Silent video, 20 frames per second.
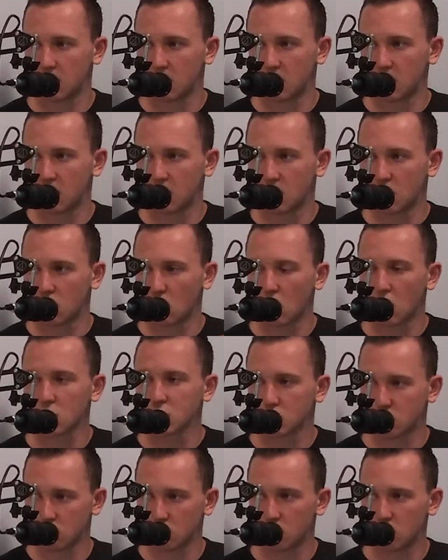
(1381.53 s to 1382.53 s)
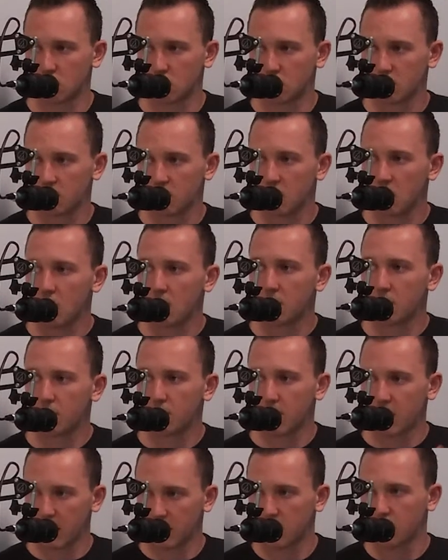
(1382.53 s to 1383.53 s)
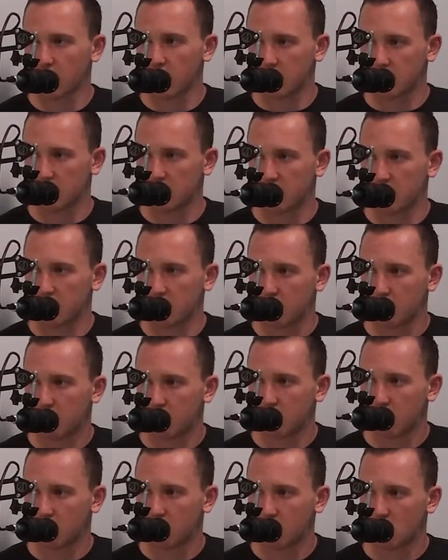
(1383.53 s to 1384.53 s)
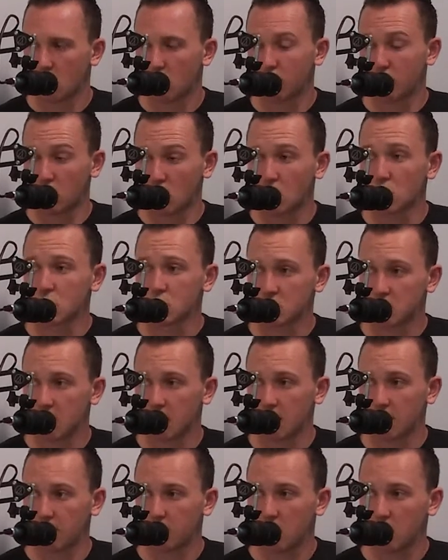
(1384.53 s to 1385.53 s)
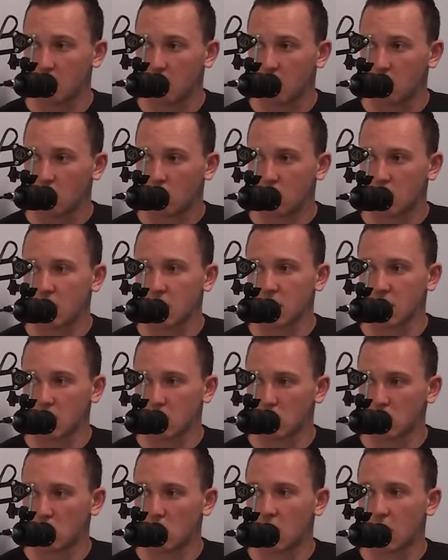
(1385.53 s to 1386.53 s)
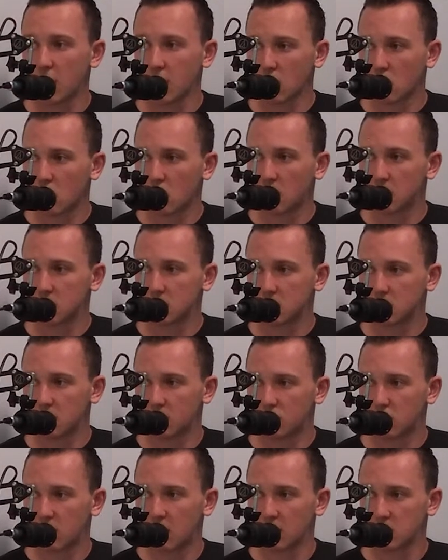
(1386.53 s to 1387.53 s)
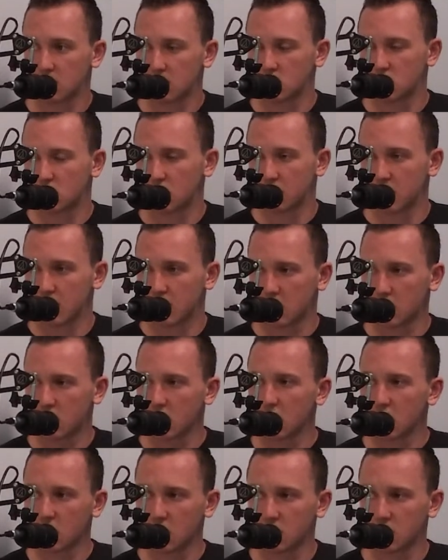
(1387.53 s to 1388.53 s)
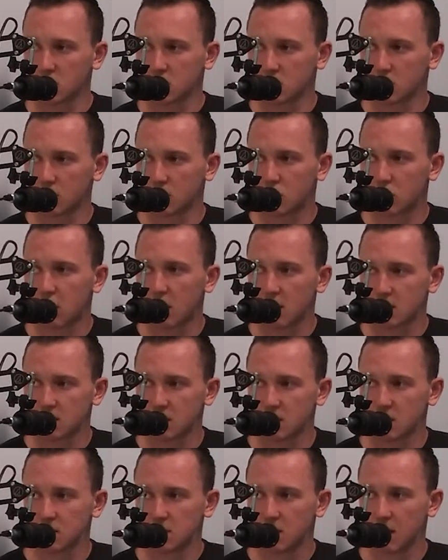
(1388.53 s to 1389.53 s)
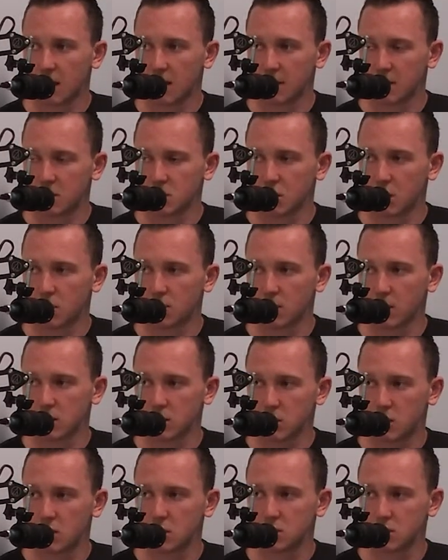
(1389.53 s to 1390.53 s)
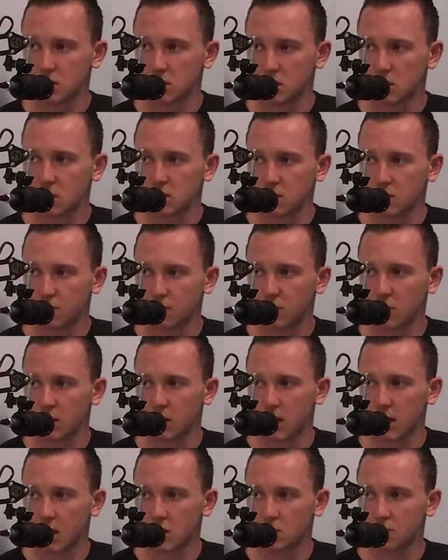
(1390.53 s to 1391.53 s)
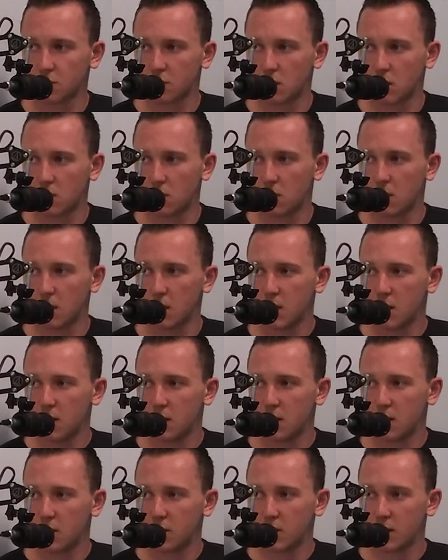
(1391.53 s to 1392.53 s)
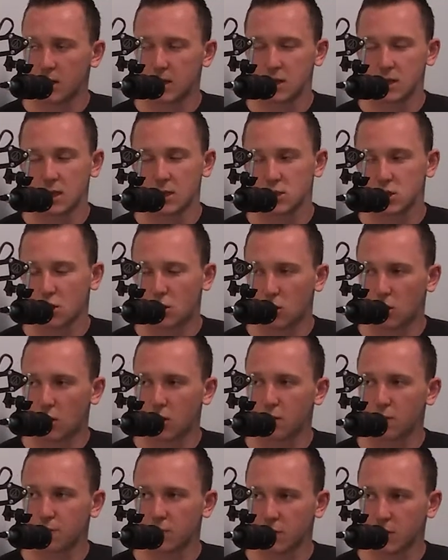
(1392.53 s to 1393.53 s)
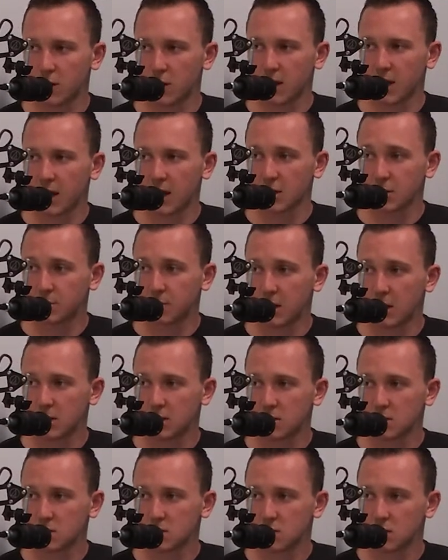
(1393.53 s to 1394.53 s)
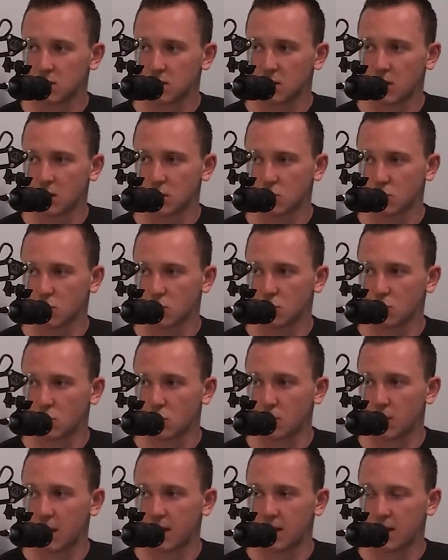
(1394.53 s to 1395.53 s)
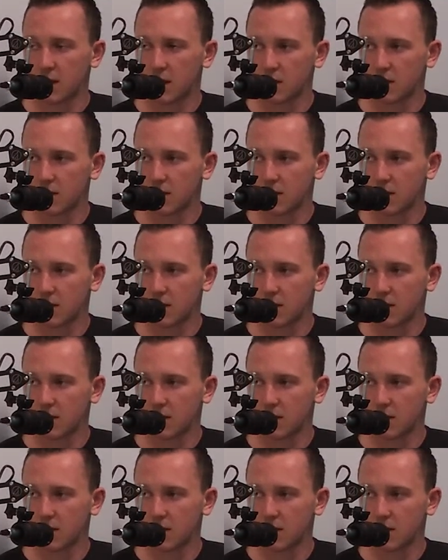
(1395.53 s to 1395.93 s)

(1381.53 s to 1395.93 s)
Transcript: the console, migrated them or merged them, cutting a lot of costs in the process. So when they cut costs in the process and they generate tons and tons of free cash flow, it's hard for their cash balance not to accrue. And